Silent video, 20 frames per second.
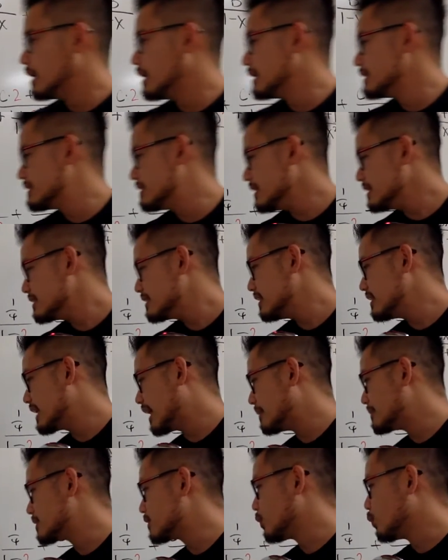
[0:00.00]
60
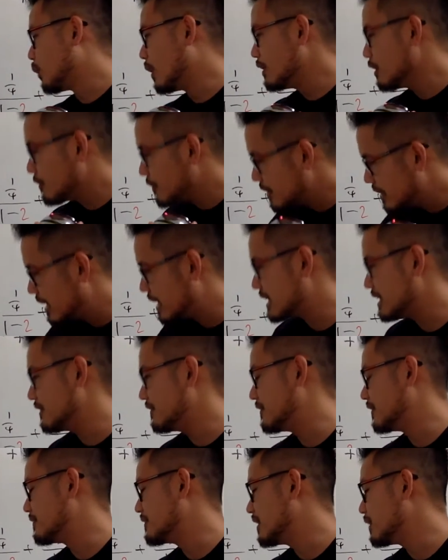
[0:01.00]
times 1 over negative
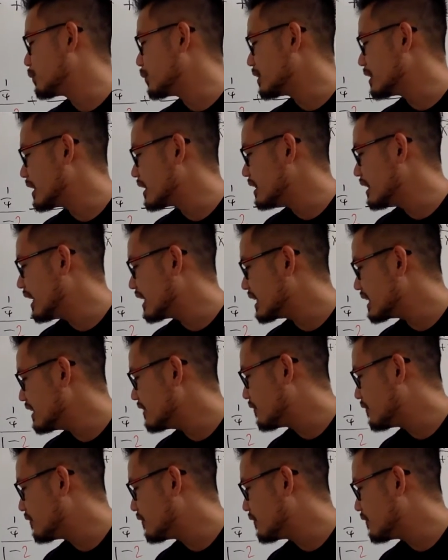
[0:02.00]
15, we get negative